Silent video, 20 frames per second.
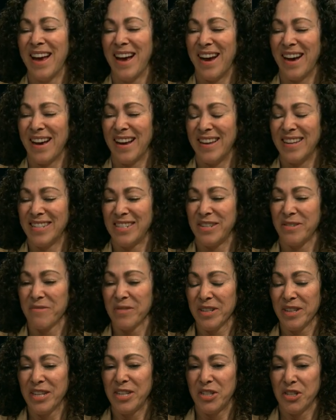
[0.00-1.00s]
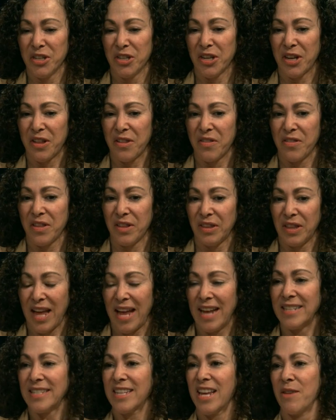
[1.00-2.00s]
Uh, she really took the
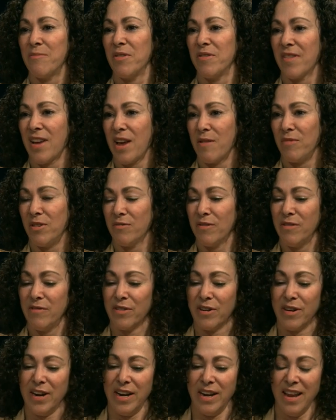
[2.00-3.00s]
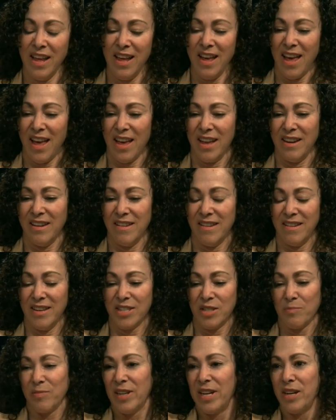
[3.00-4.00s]
landscape of Campbell River and, and
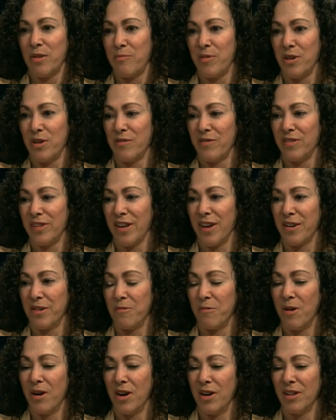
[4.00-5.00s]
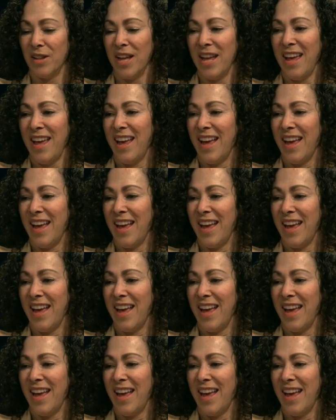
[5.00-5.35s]
displayed it beautifully on a wall.